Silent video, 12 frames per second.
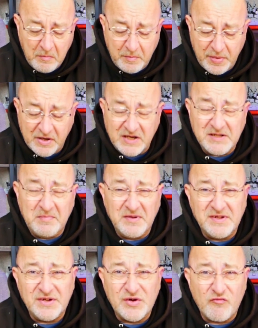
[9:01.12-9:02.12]
But I
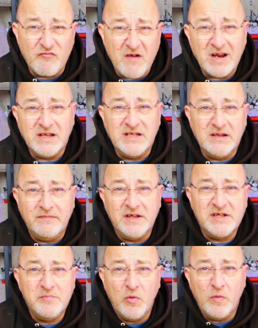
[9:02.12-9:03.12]
suppose it's a relatively
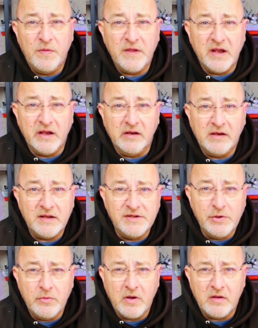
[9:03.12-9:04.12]
small thing, unless
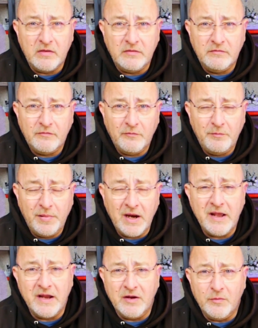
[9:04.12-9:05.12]
you are
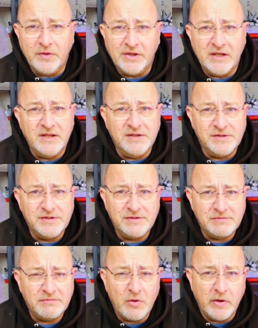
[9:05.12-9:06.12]
playing with
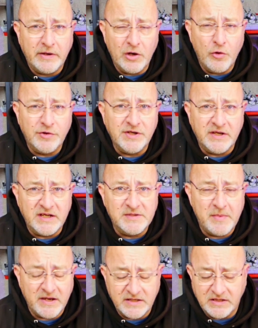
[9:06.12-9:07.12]
these quite a lot and
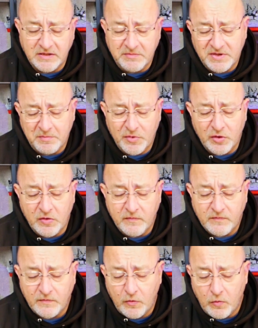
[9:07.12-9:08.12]
expecting them to
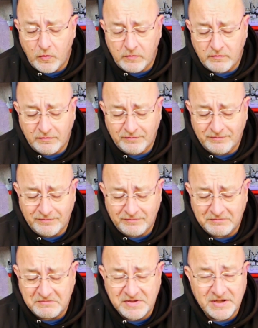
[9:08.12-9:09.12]
move or
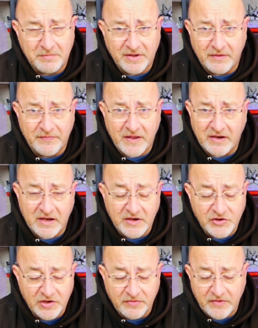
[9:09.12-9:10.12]
something of that
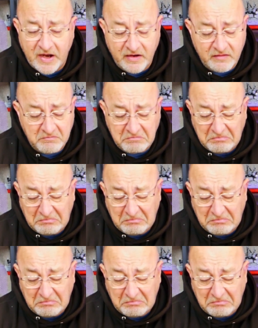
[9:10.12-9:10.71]
nature. Then